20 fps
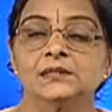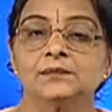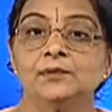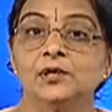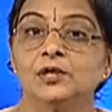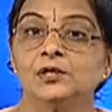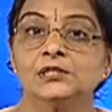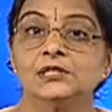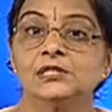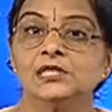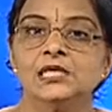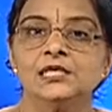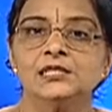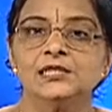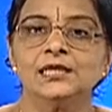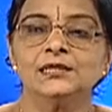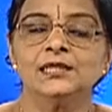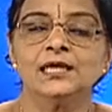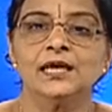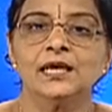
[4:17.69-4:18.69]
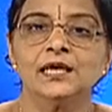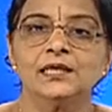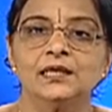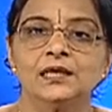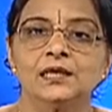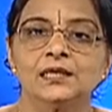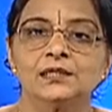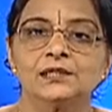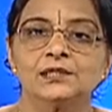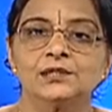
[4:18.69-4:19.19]
because these are the
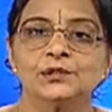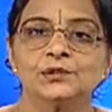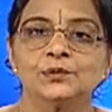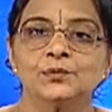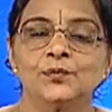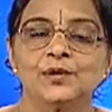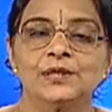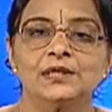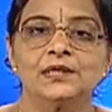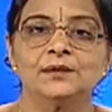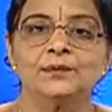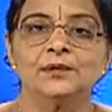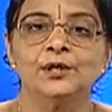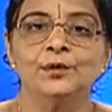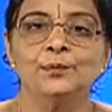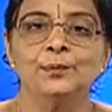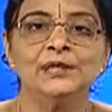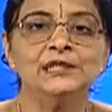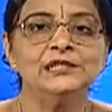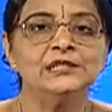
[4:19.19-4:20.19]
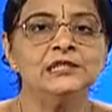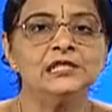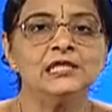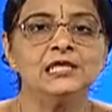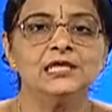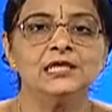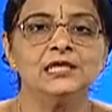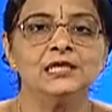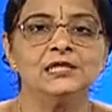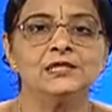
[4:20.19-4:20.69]
areas where the
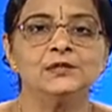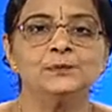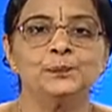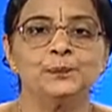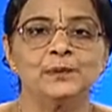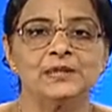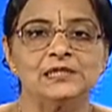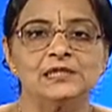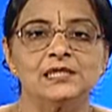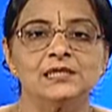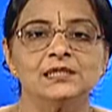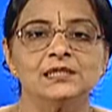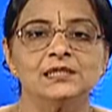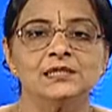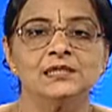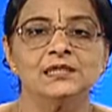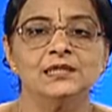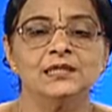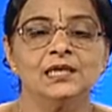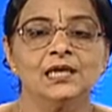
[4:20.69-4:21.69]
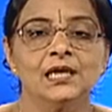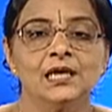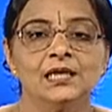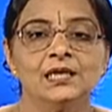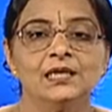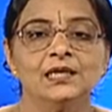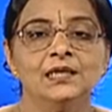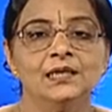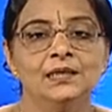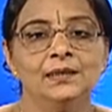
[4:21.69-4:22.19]
humidity is present
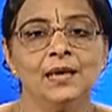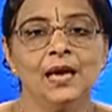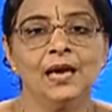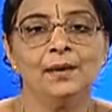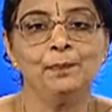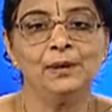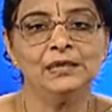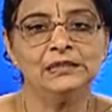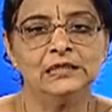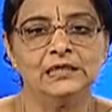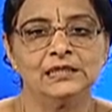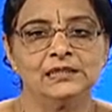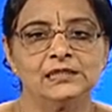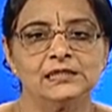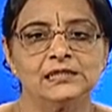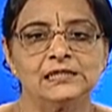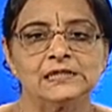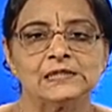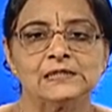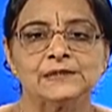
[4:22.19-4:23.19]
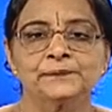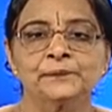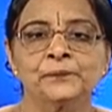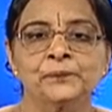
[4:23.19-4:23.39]
in abundance.